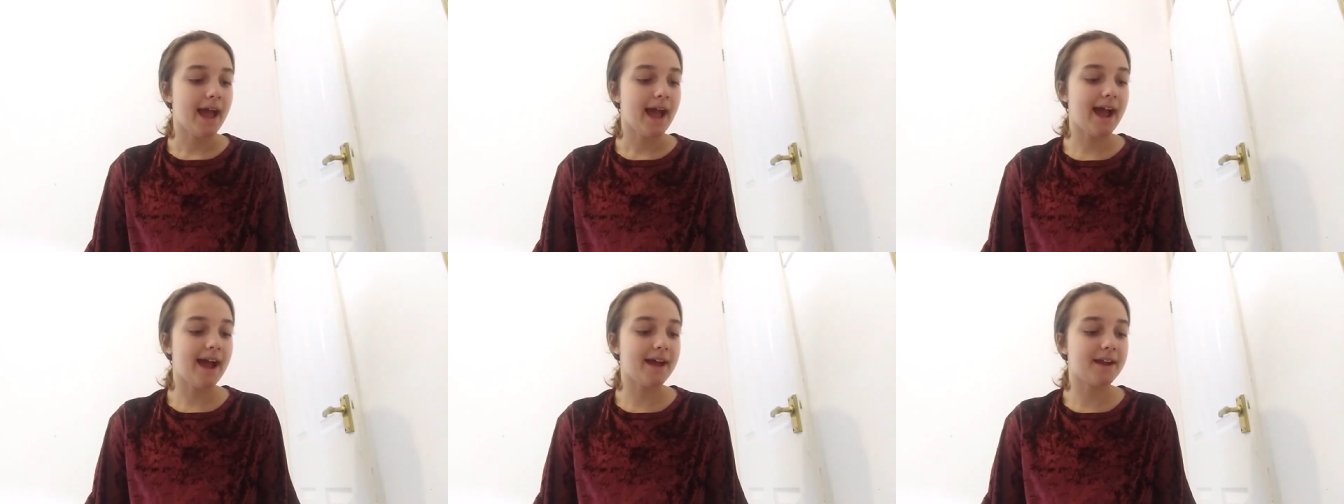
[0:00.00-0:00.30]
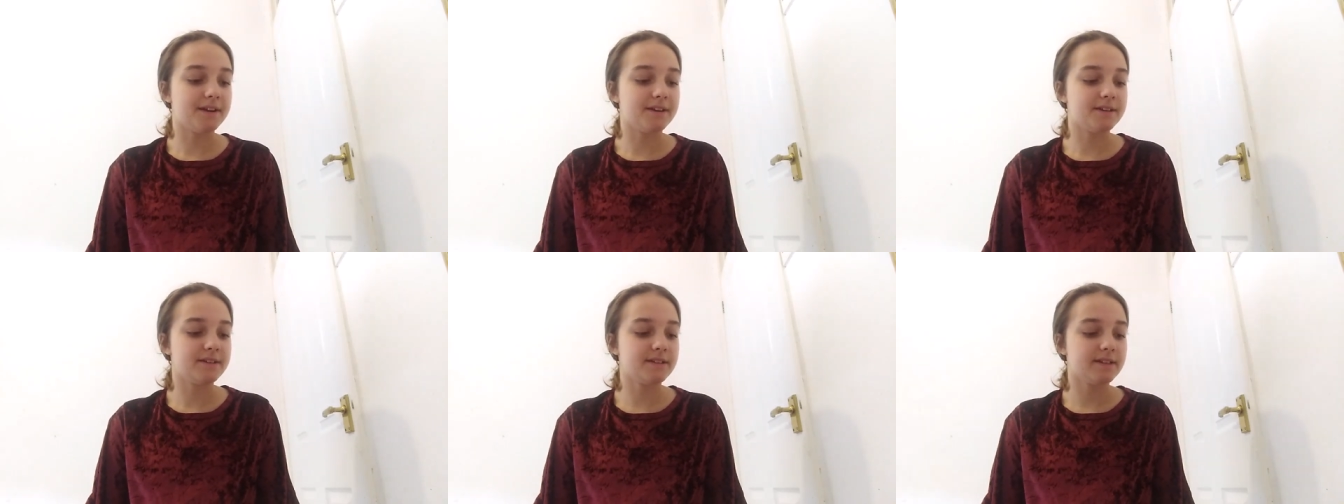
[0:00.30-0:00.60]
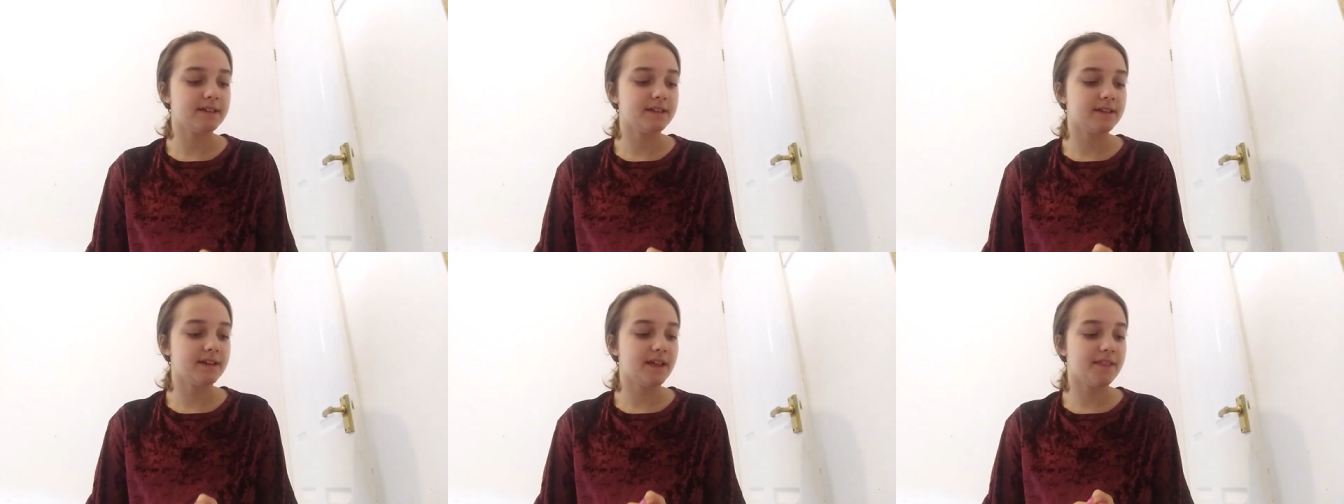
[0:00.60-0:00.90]
And
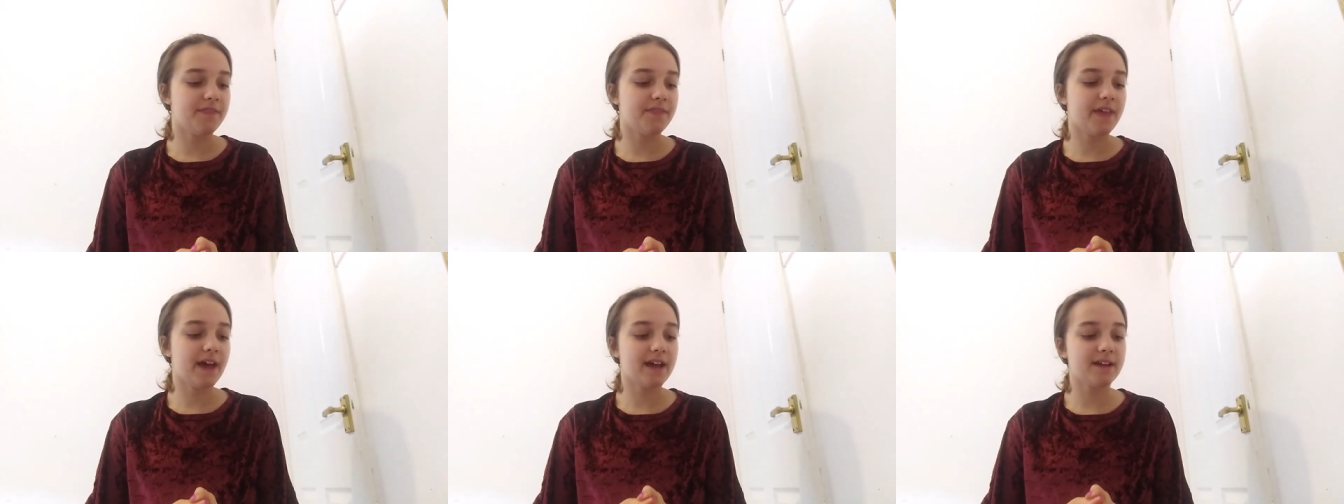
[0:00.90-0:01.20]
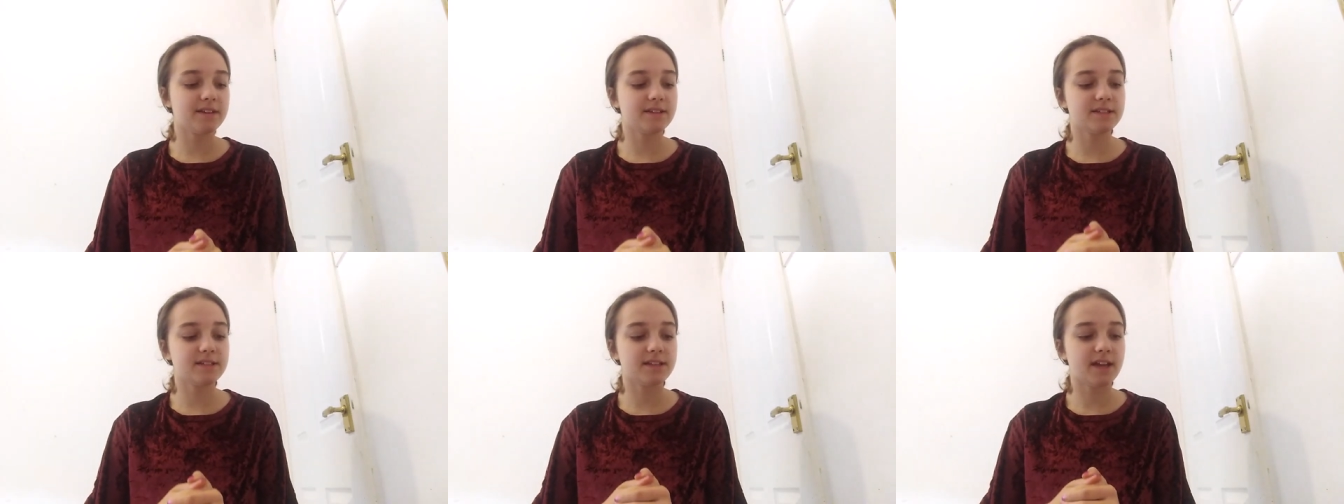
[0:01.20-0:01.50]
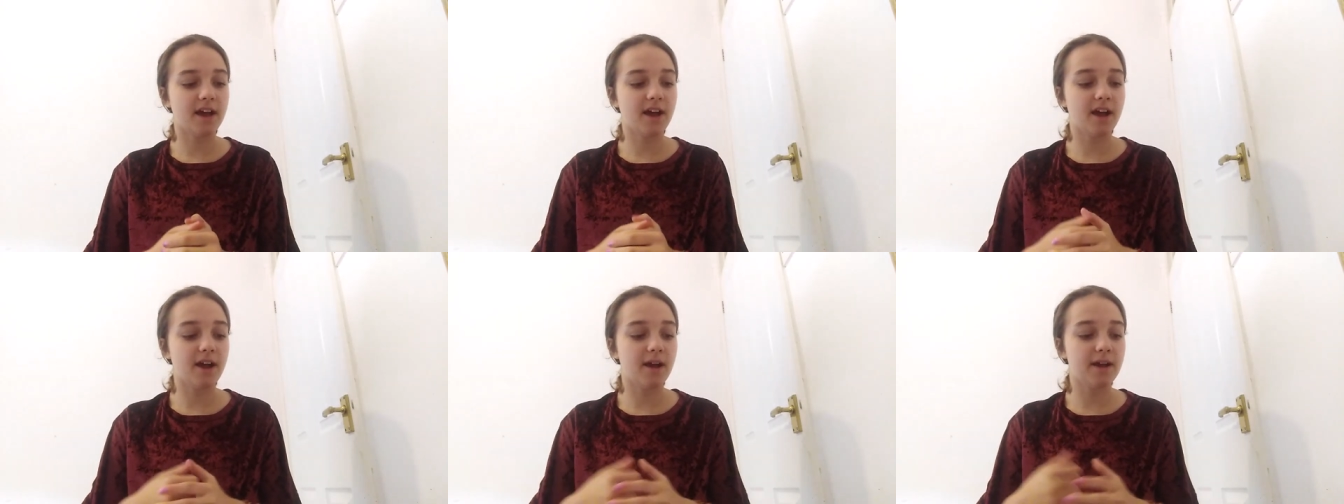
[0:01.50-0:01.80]
that
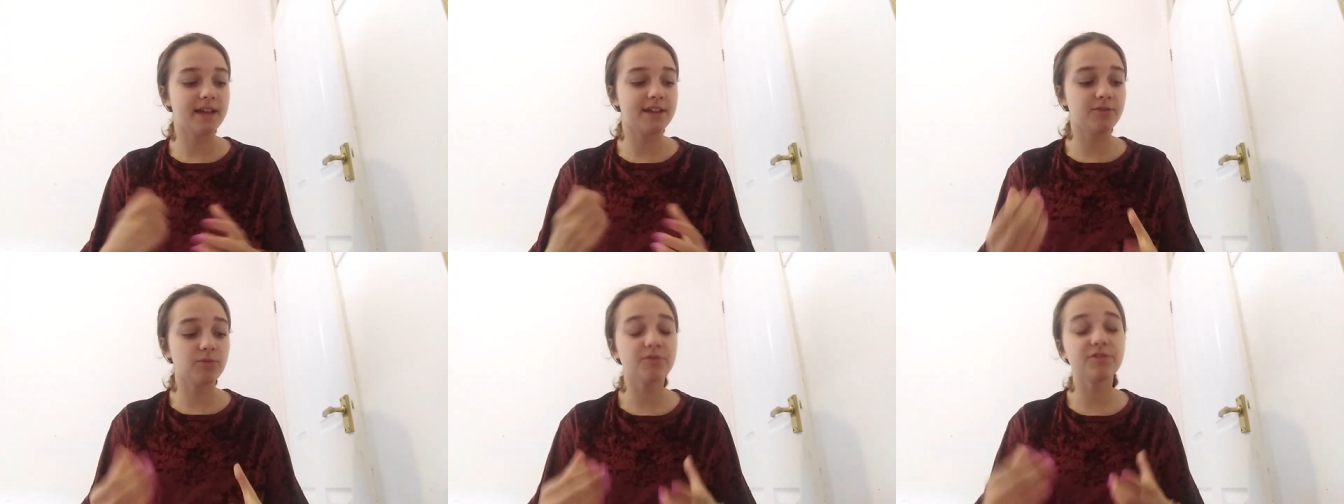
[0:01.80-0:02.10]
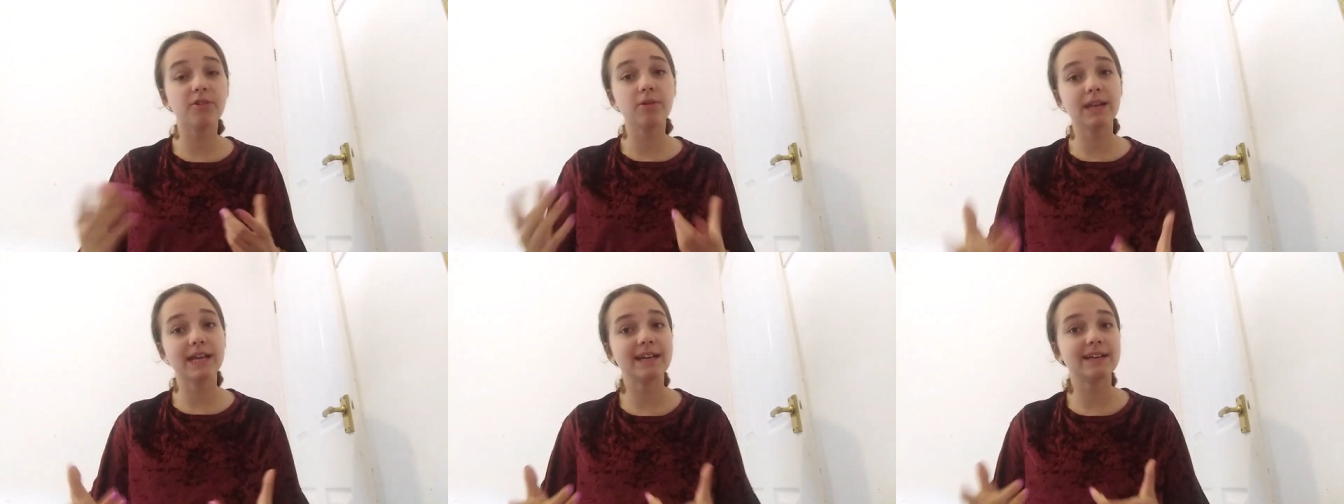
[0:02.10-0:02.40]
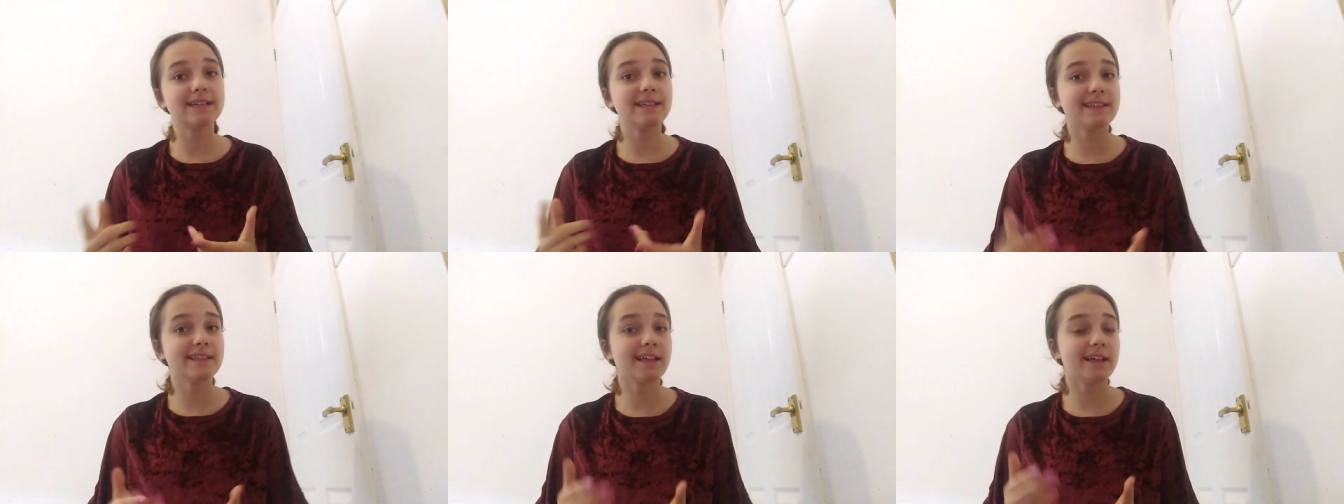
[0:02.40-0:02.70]
is also
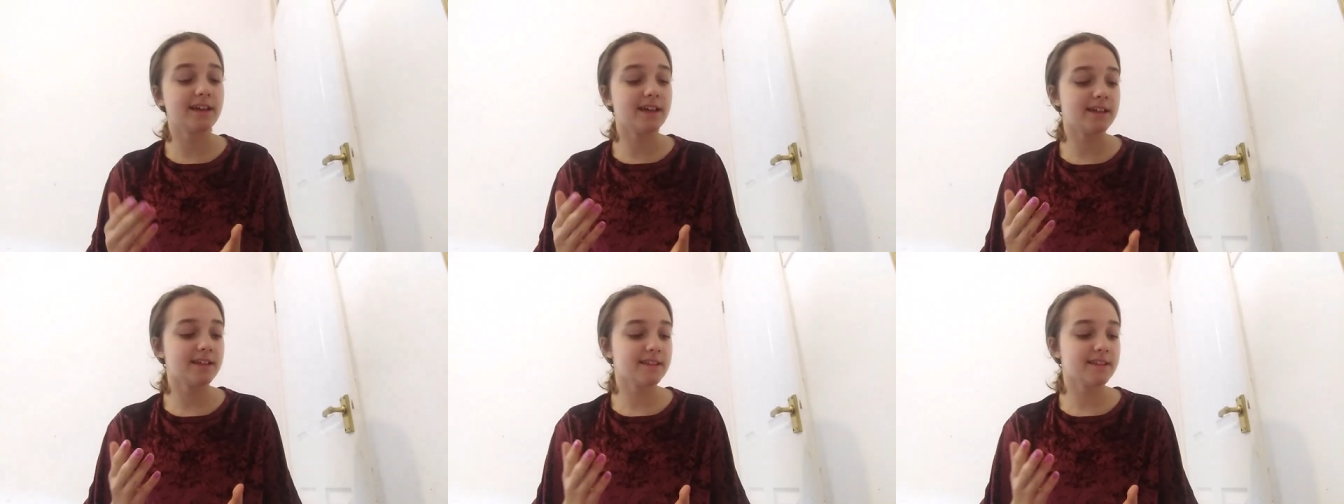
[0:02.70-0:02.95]
linked to